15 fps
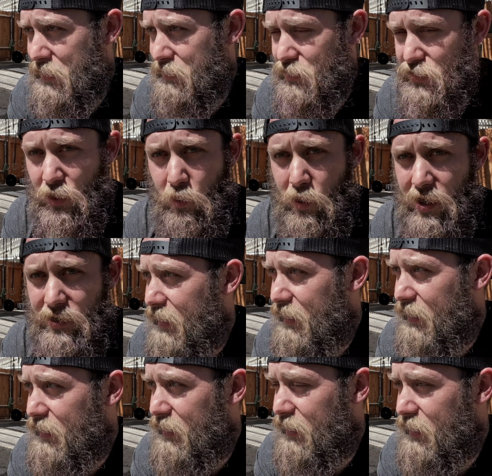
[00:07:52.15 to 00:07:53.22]
So what?
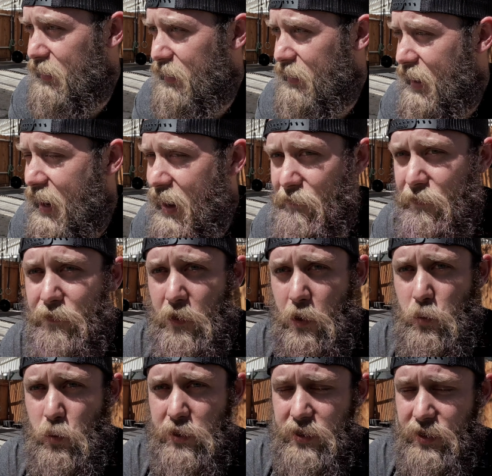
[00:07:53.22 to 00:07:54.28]
Have fun
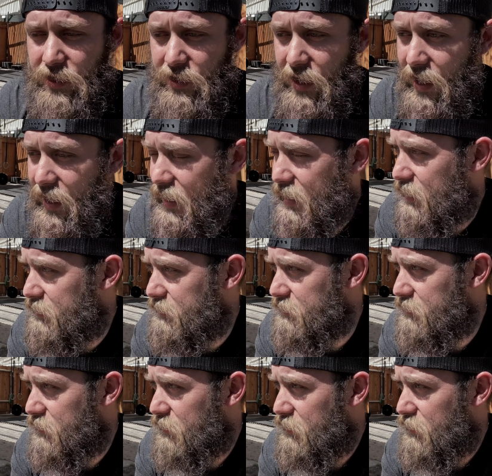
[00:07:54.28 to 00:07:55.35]
with it
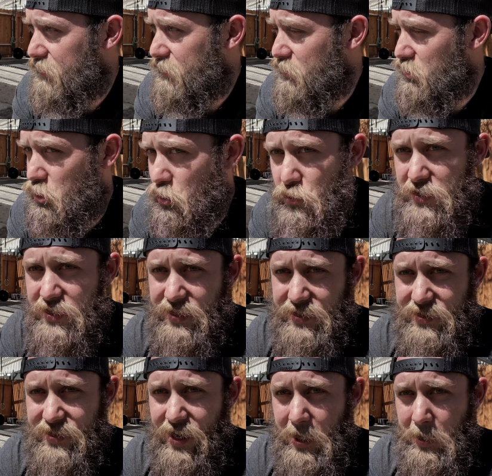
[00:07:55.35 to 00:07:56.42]
and use this
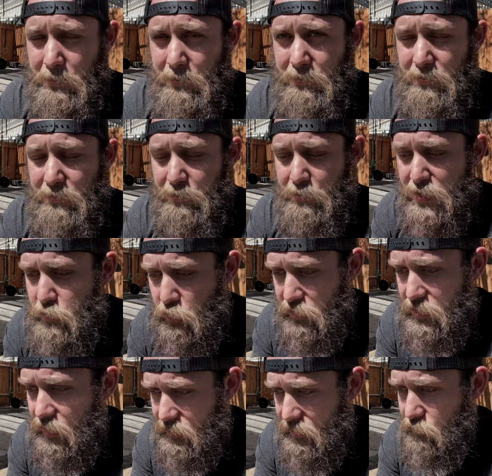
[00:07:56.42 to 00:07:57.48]
time. Be
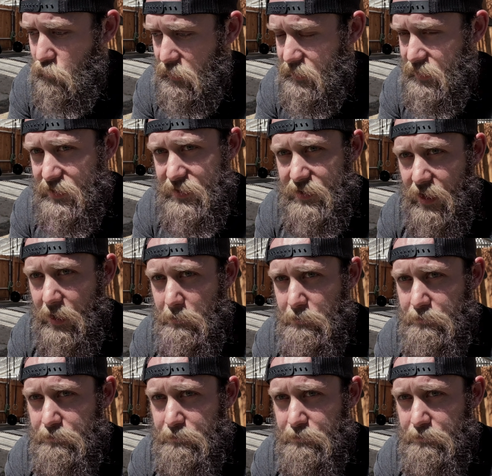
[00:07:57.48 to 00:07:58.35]
productive with this time.